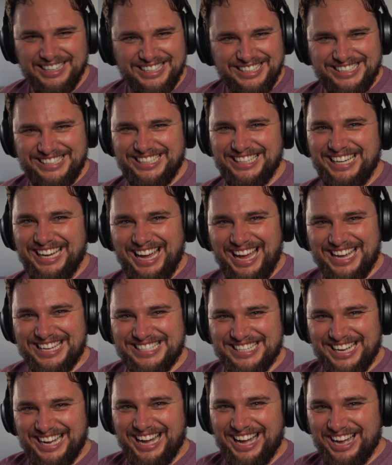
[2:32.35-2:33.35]
She
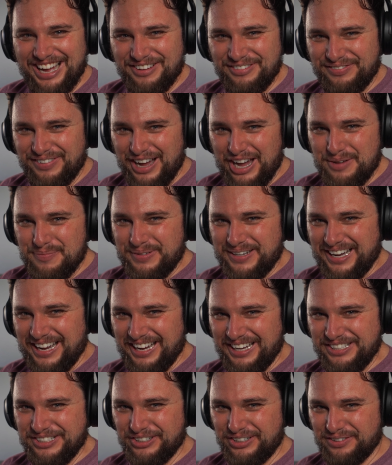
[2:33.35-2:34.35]
has a vibe
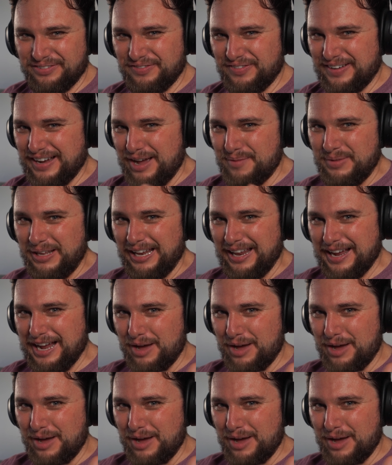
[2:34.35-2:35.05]
kind of Camila